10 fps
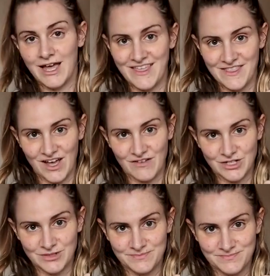and the
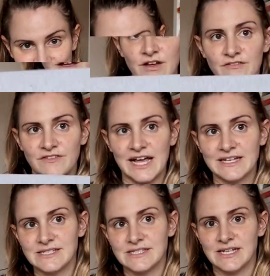cover.
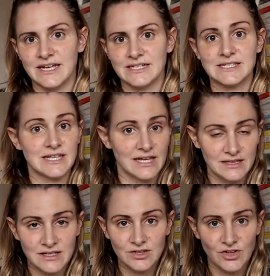Flats take
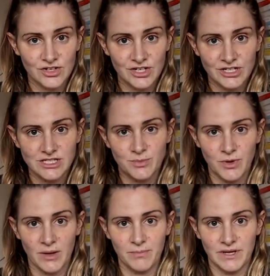slightly longer to
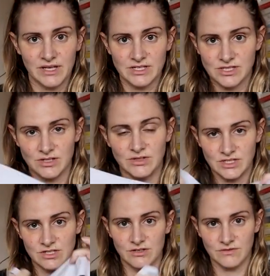prep because you need
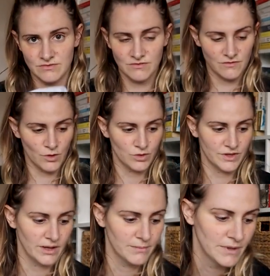to fold
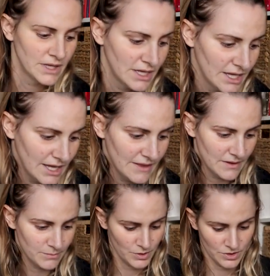them and
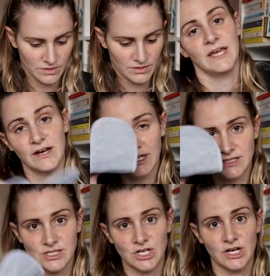then put their
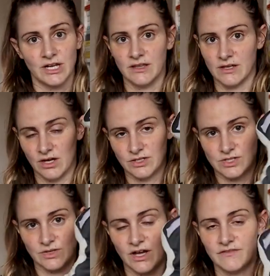insert and then
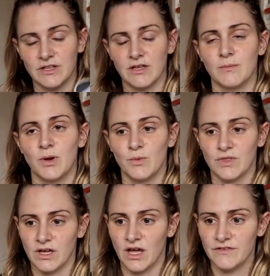also cover them with
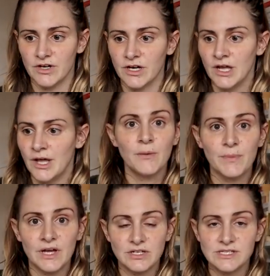a cover.
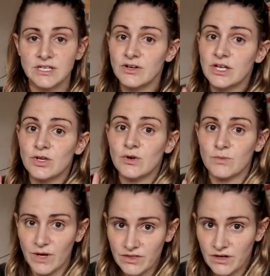But considering your
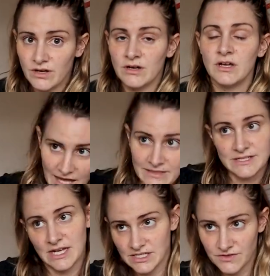weather and the
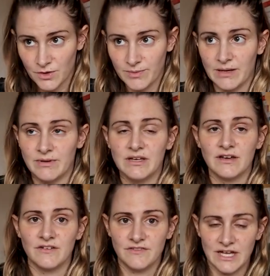size of your baby,
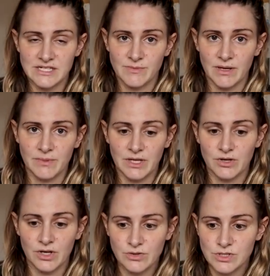flats might be
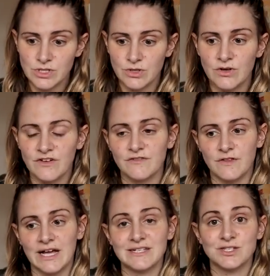your go-to.
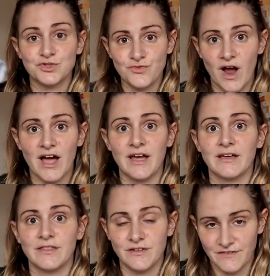Flats
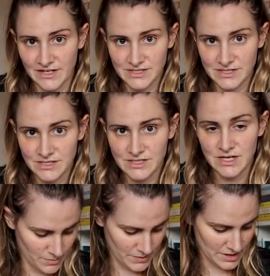dry the fastest
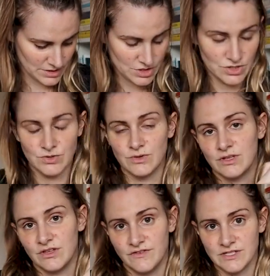compared to the